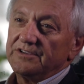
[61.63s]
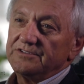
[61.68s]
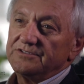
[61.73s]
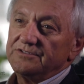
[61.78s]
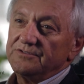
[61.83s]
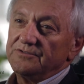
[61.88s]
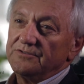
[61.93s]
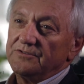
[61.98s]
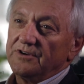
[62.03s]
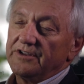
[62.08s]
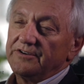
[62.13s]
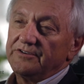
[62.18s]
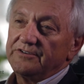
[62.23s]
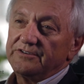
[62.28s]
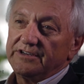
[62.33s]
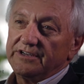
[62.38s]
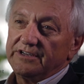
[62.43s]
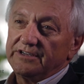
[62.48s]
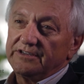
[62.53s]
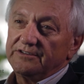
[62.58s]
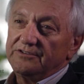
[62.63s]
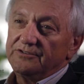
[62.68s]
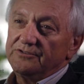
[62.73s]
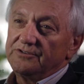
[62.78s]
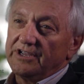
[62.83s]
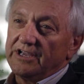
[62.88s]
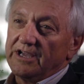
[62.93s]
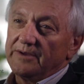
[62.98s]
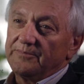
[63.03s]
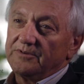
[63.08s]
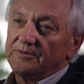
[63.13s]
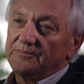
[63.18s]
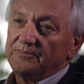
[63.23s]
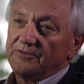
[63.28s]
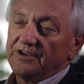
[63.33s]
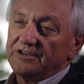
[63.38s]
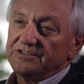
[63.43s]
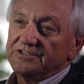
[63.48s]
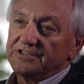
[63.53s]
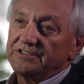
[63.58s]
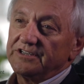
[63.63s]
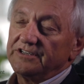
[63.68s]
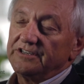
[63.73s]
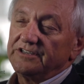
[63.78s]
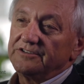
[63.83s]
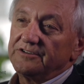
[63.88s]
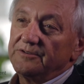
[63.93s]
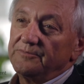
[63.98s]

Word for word: as you undertake a new capital project and then